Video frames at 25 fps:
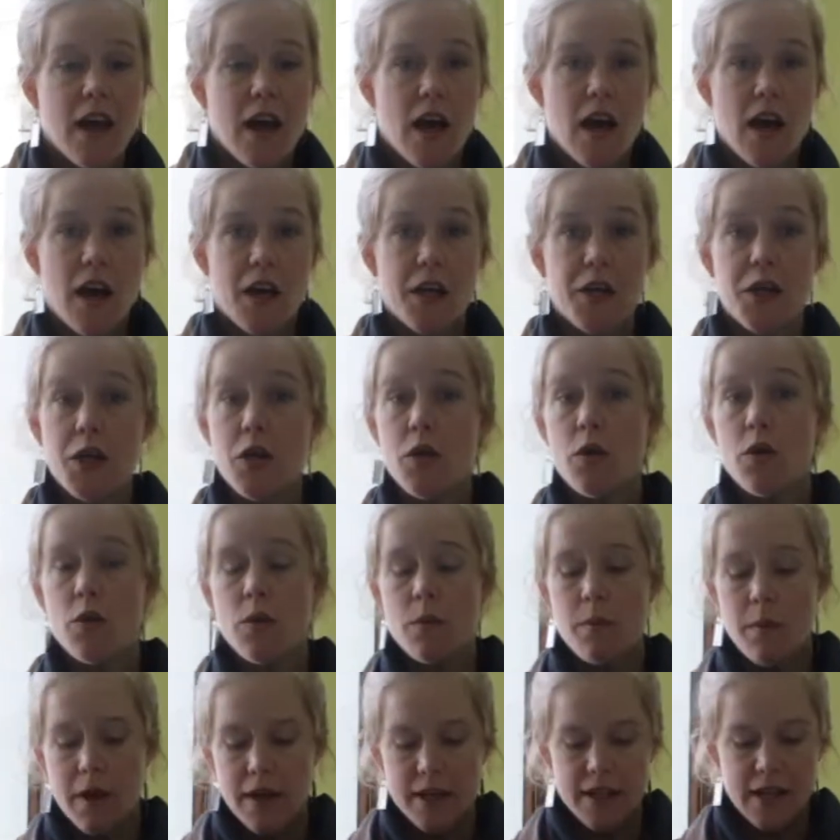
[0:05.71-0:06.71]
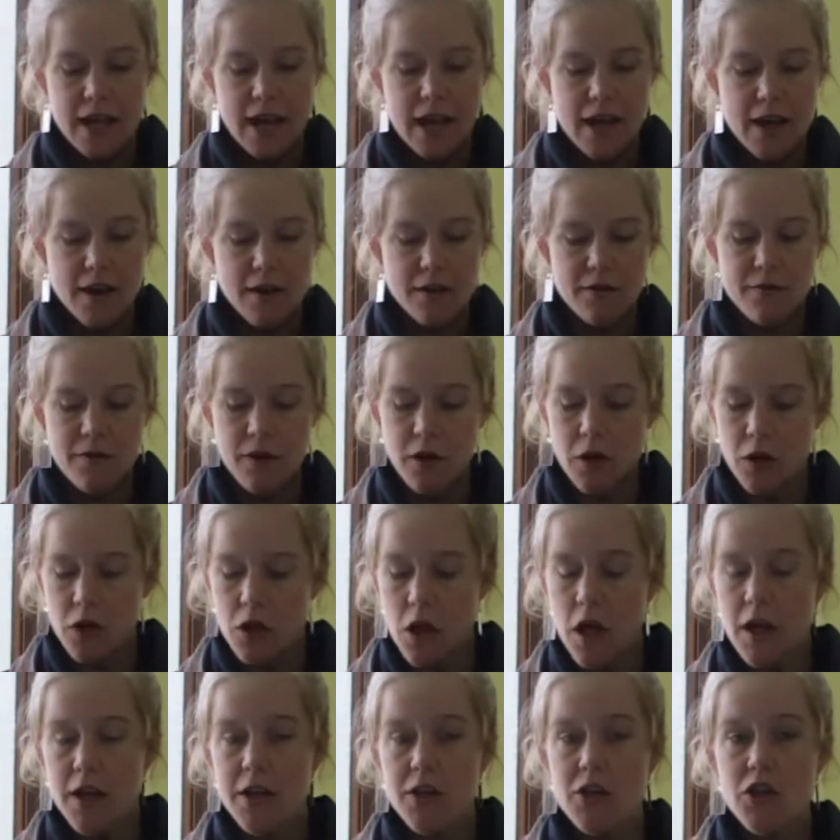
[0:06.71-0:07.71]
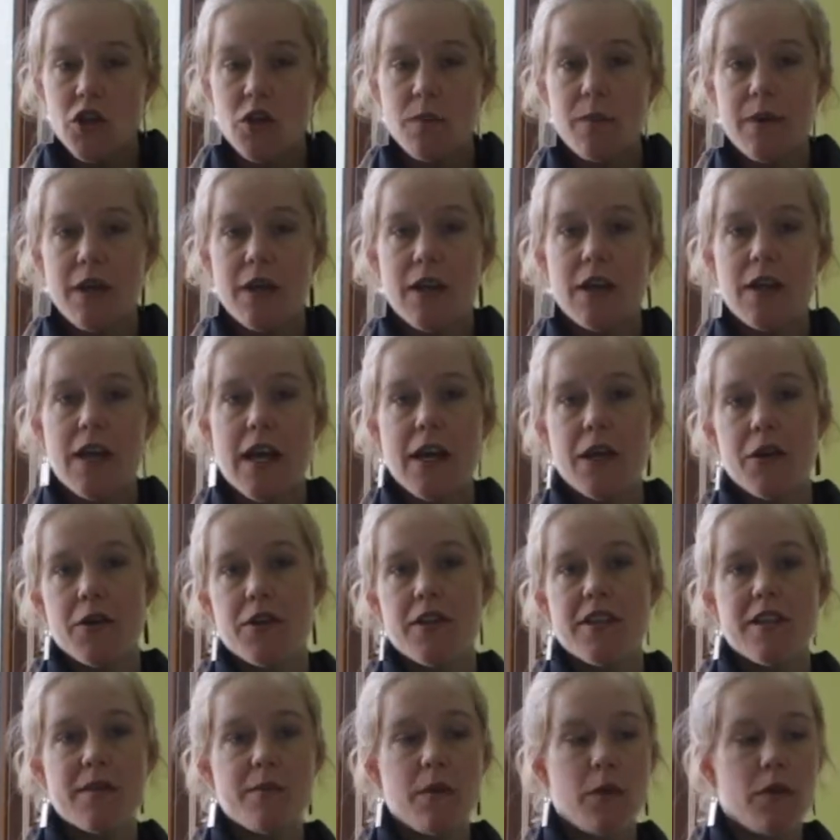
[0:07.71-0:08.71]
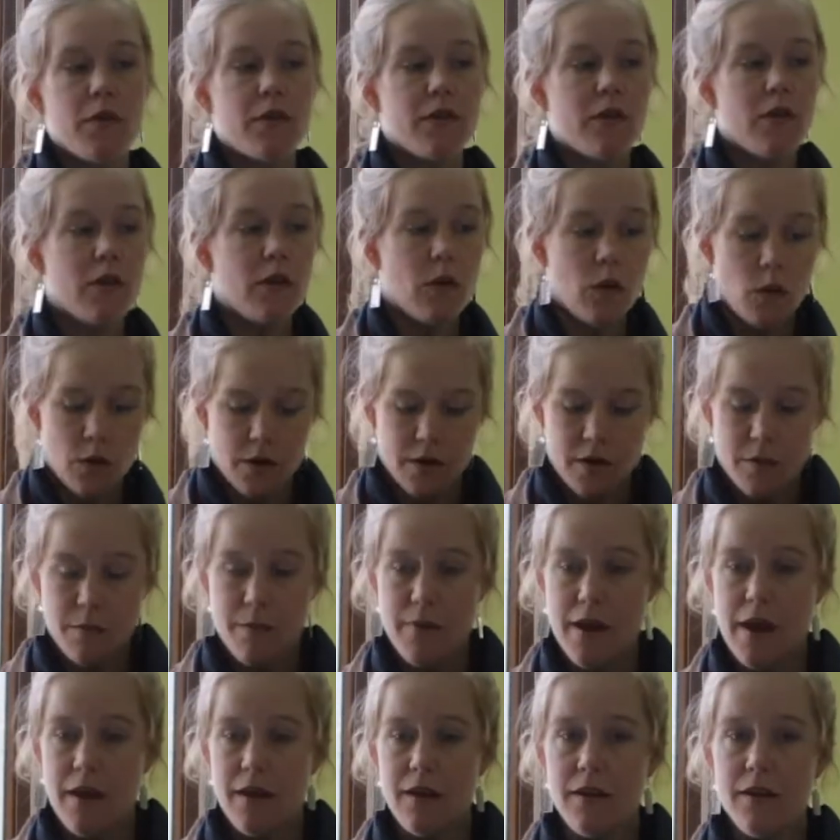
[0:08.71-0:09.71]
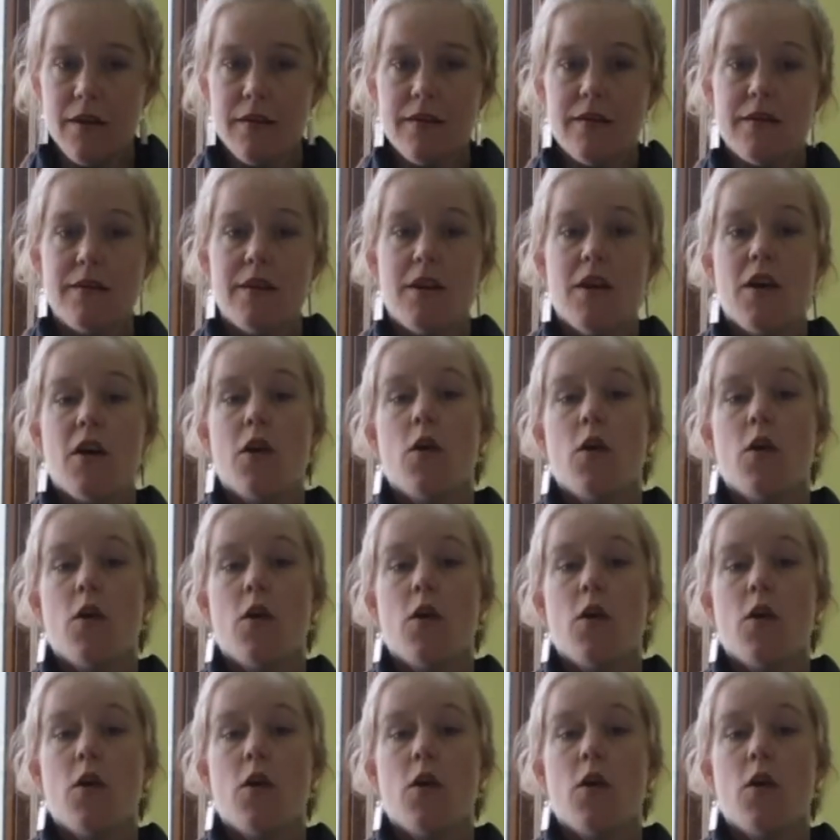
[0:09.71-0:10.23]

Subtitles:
You might have a glockenspiel at your disposal, or the bells,